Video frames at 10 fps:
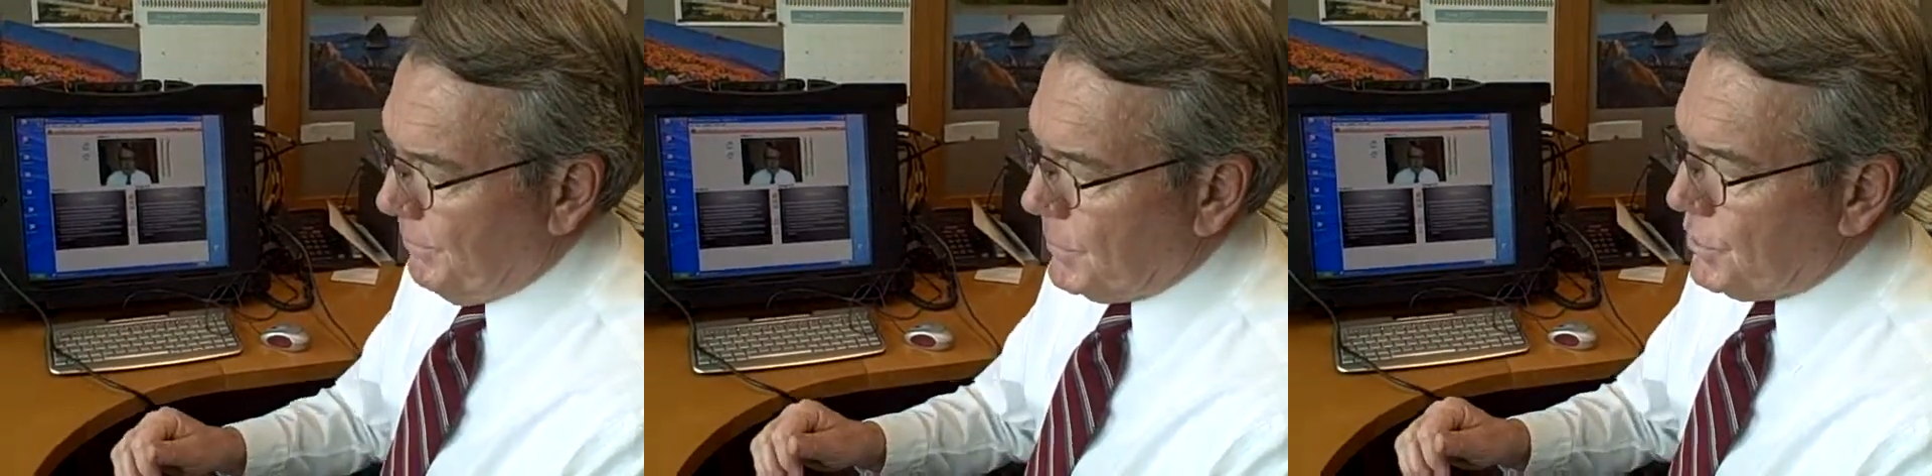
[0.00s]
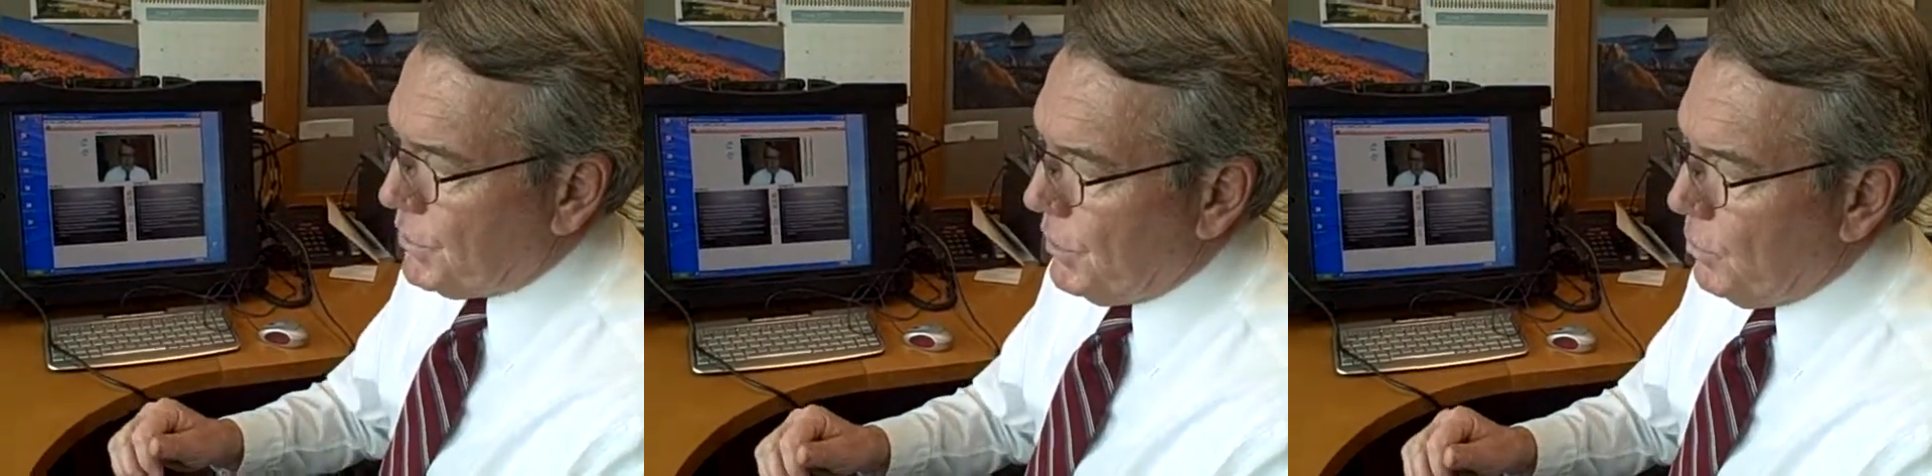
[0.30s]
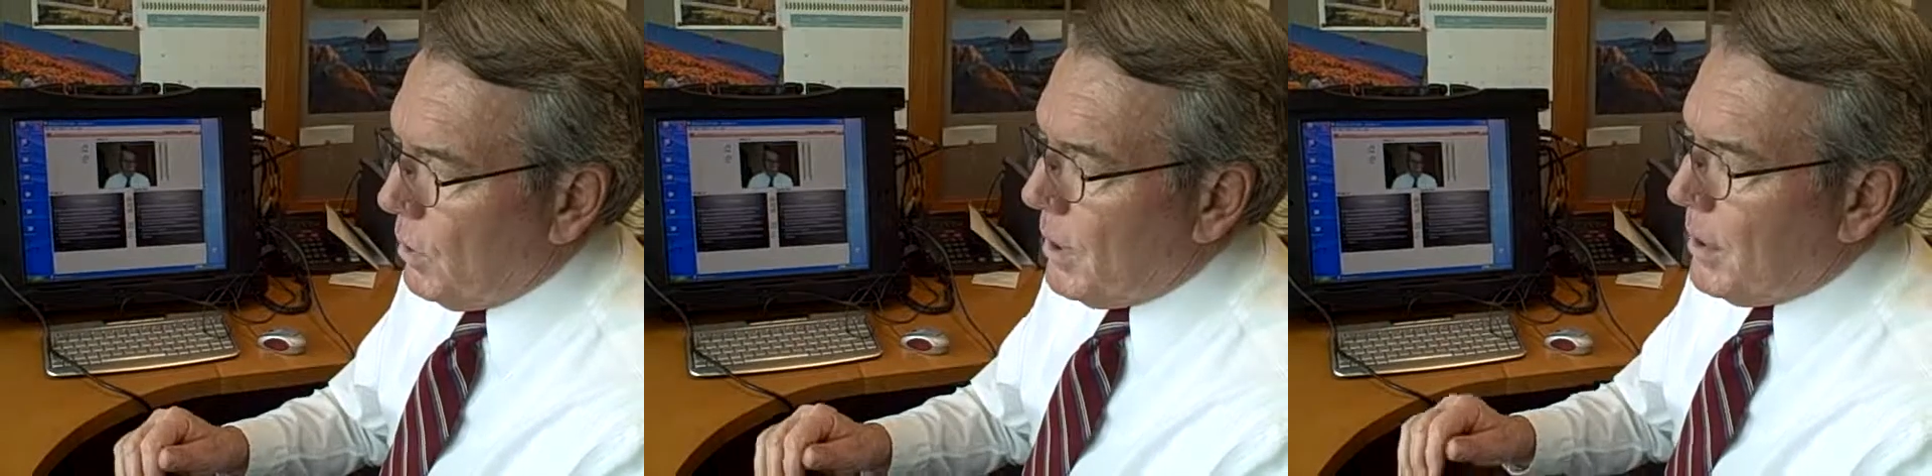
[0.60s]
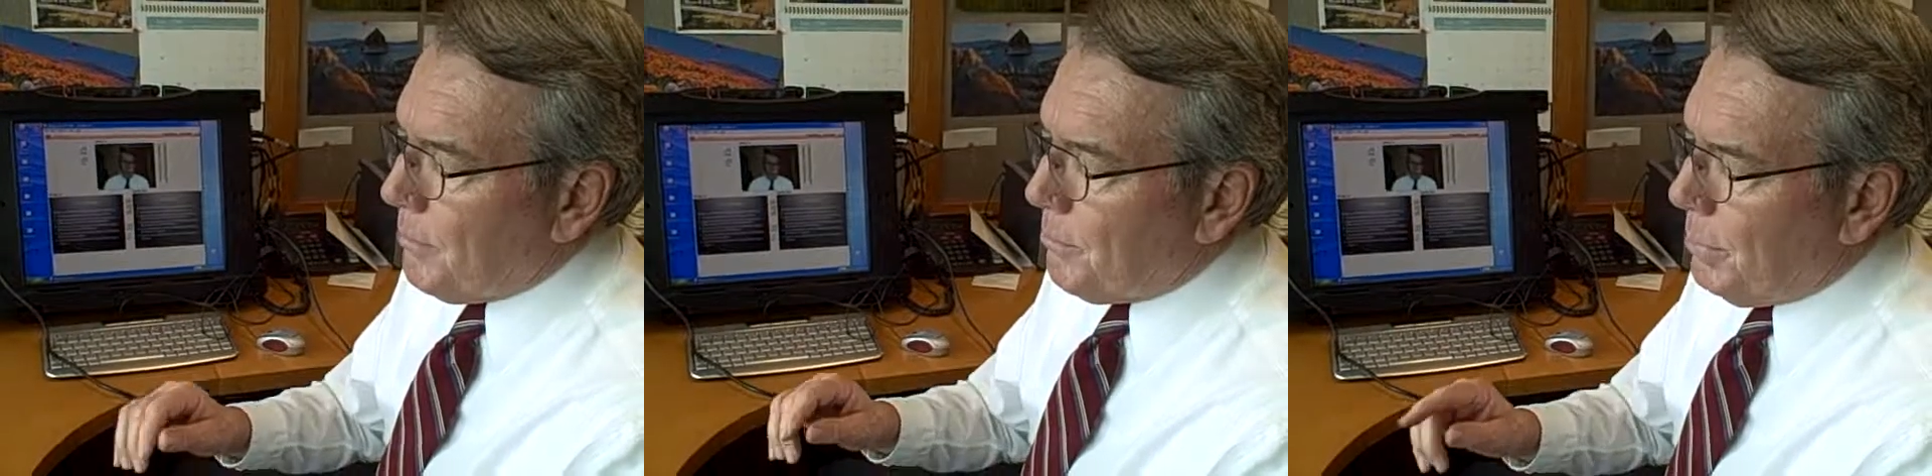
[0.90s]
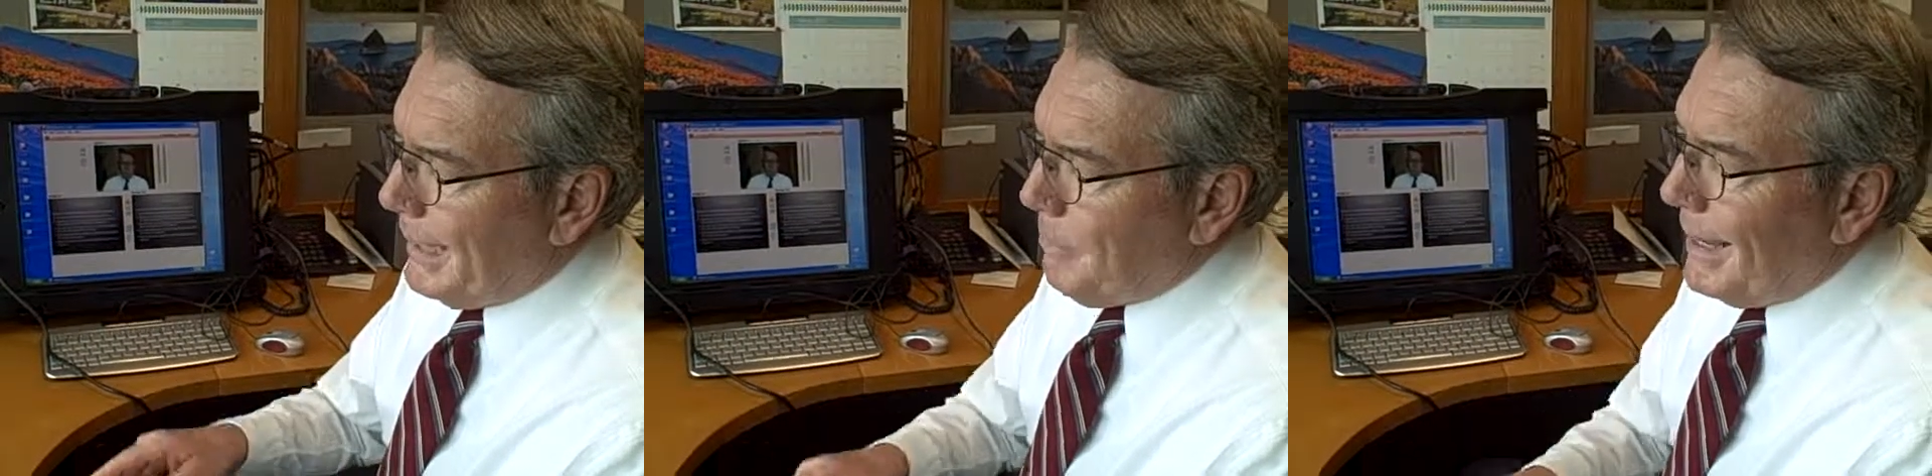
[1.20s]
So
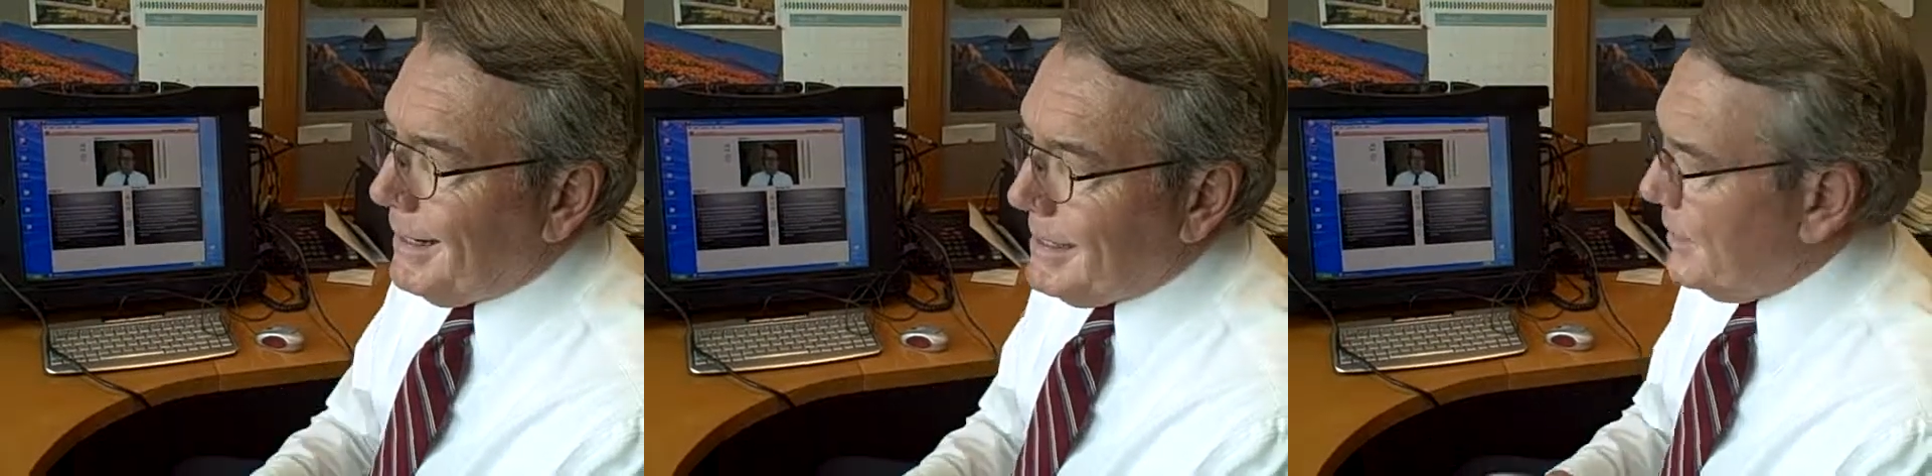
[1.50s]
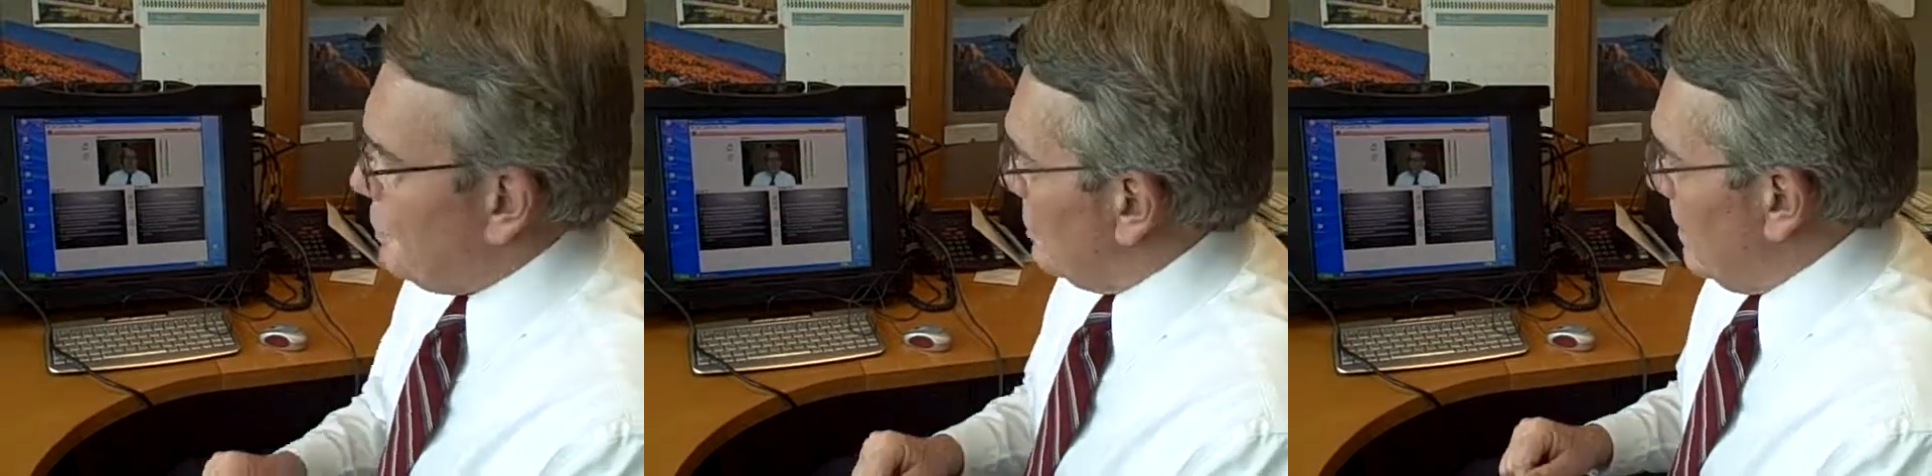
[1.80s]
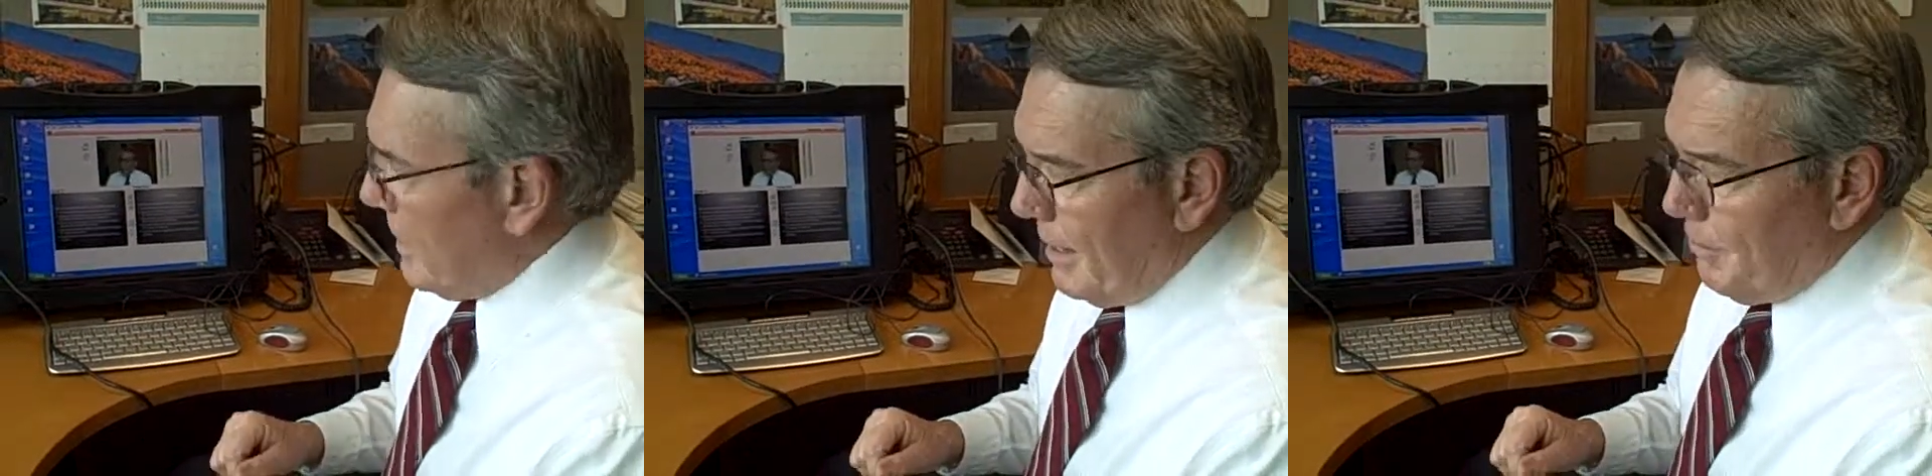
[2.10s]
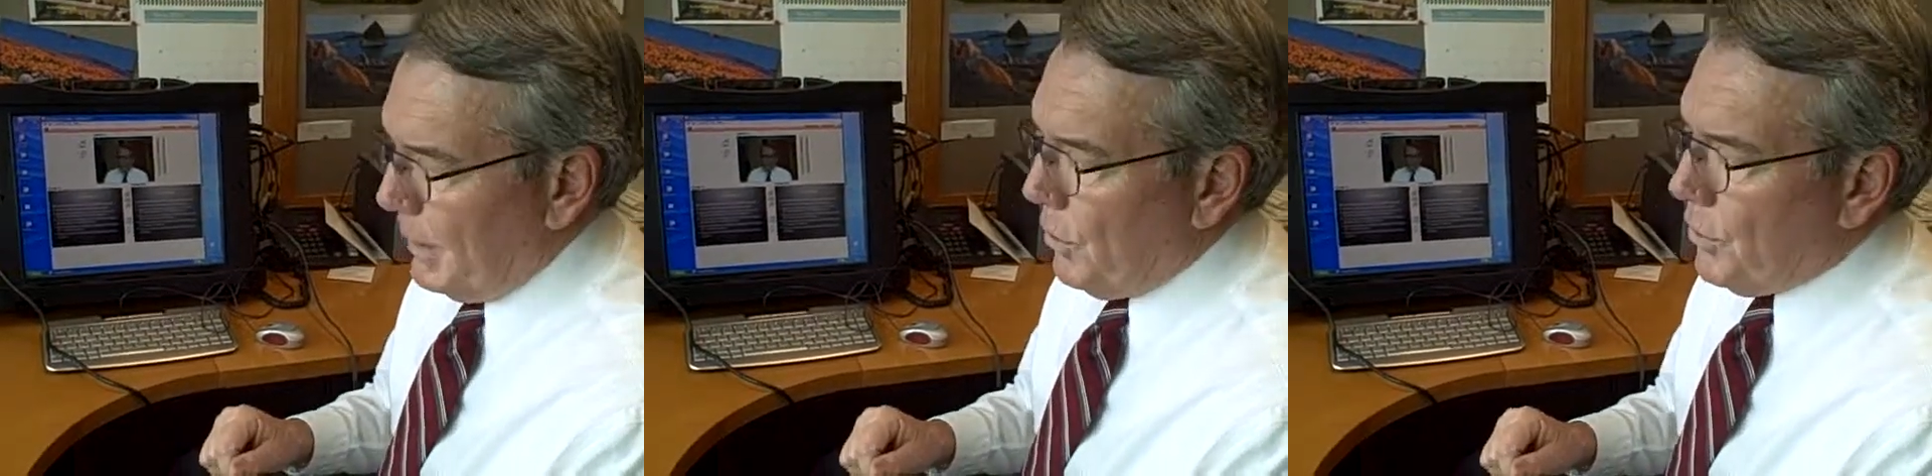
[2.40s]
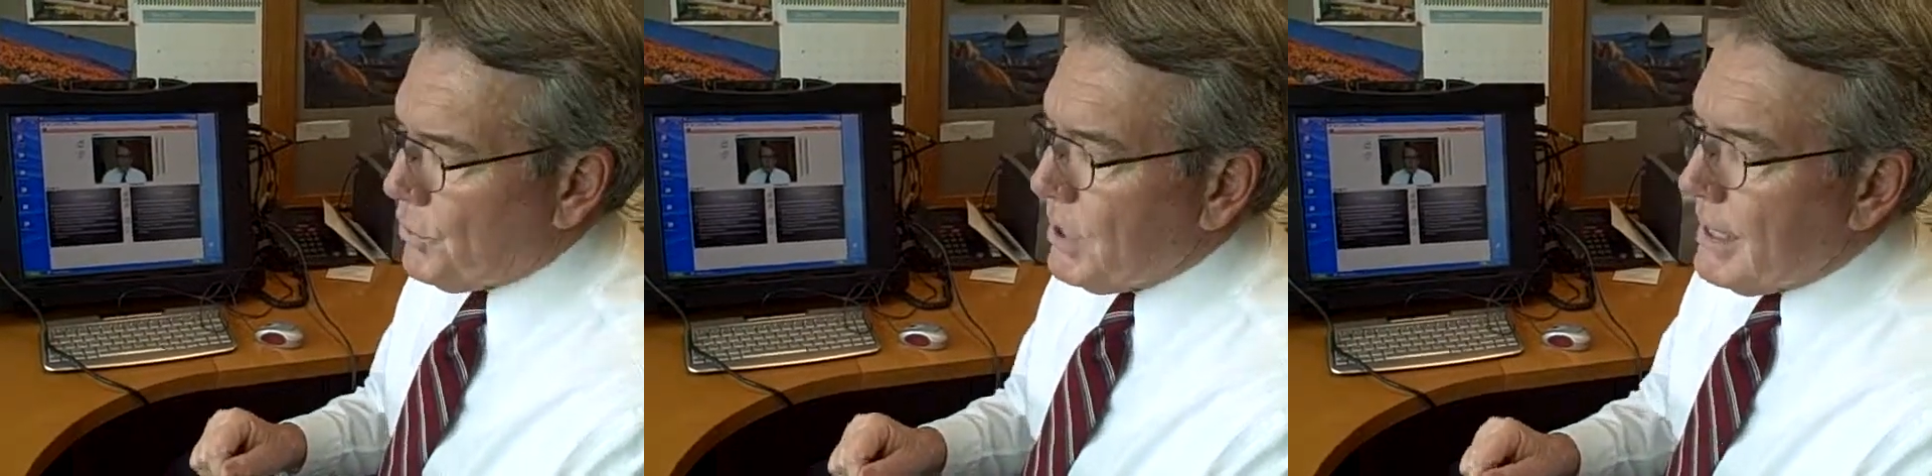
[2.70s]
pay attention to that, because